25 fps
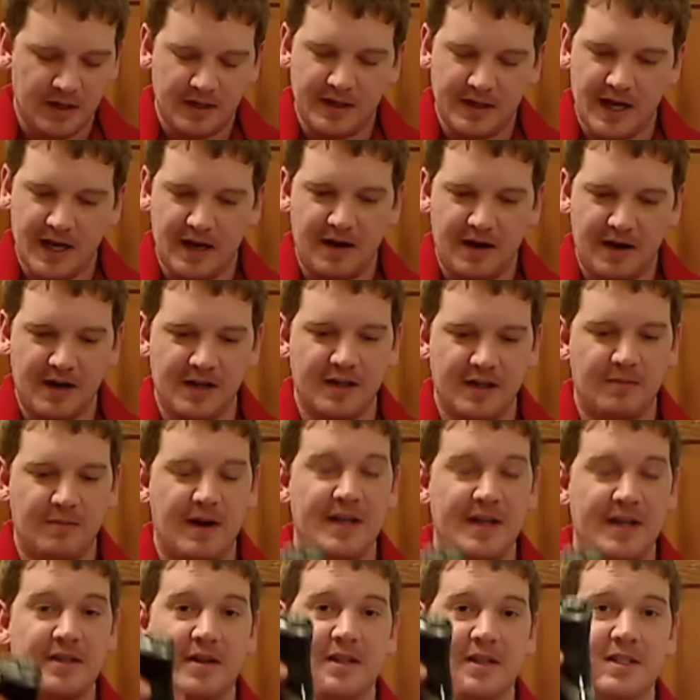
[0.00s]
Now, on the
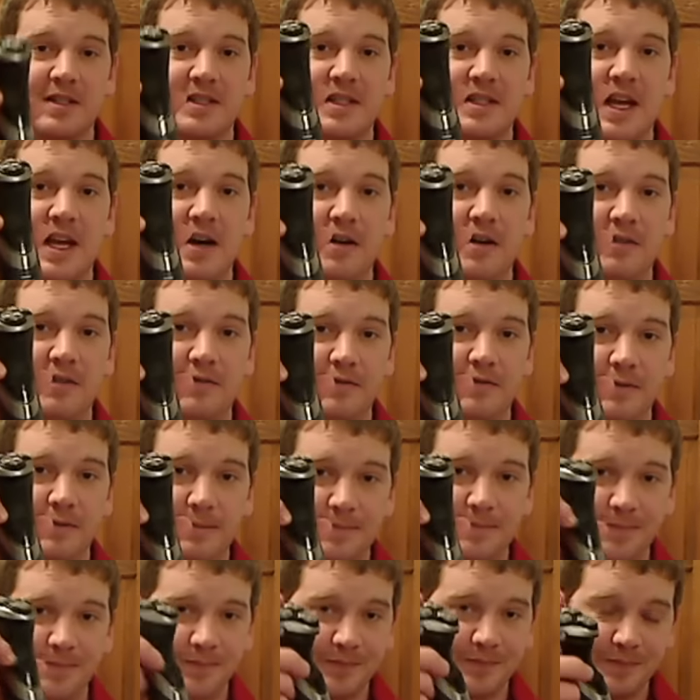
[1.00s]
razor itself,
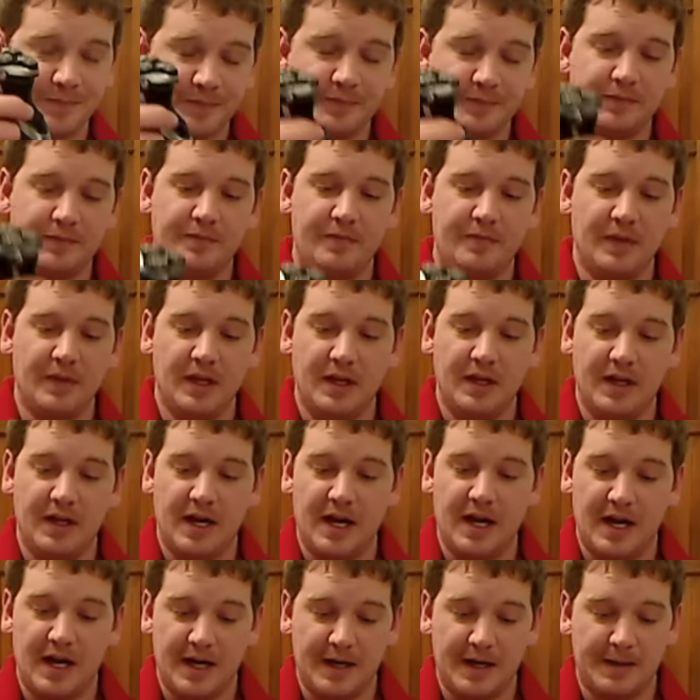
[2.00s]

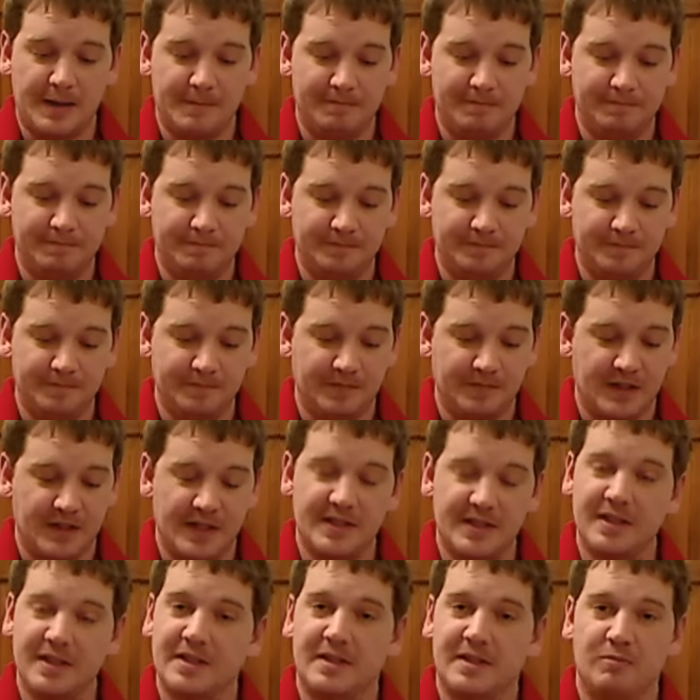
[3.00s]
um,
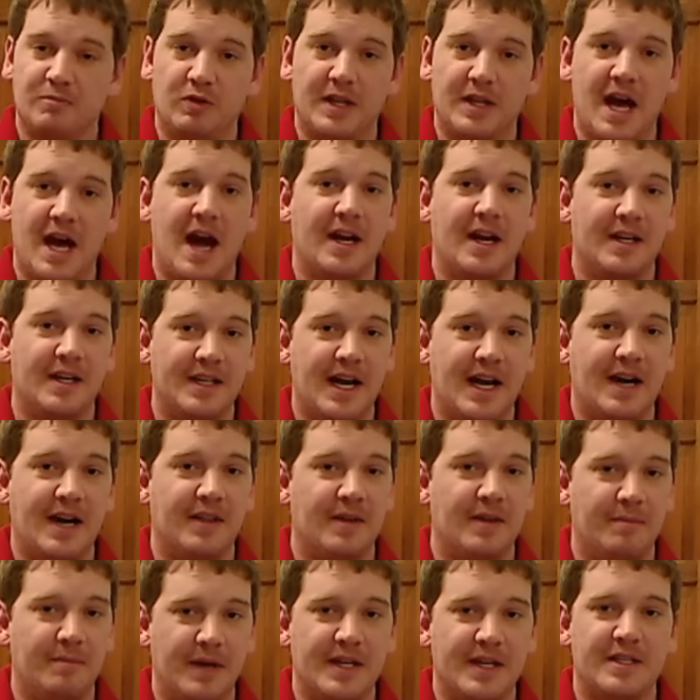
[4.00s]
this is without a
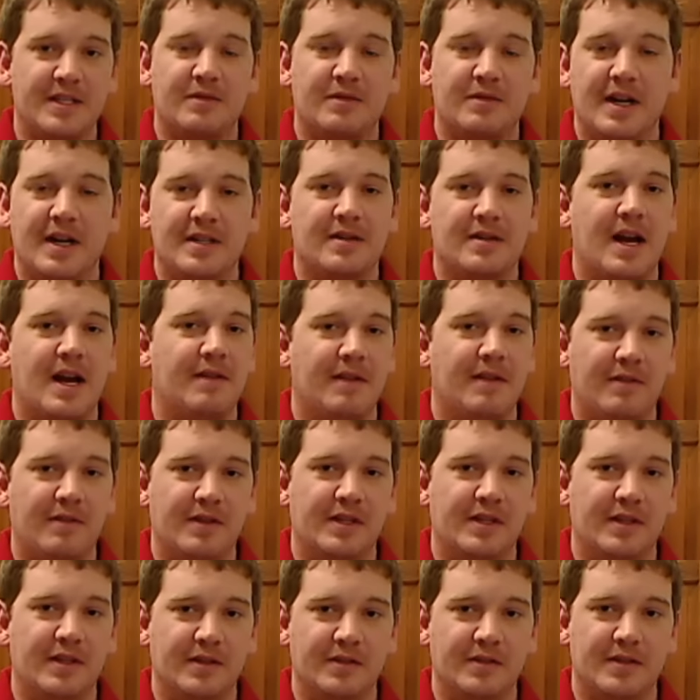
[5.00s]
doubt the best razor I've
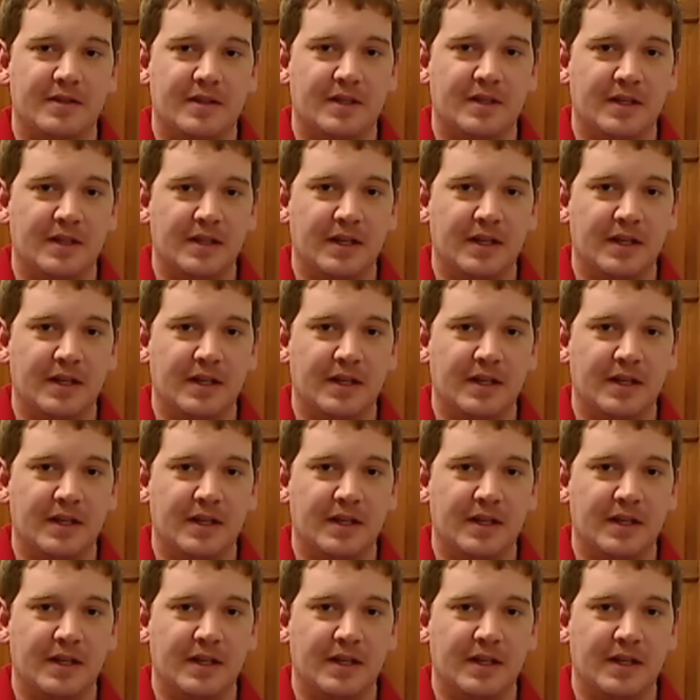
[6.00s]
ever used.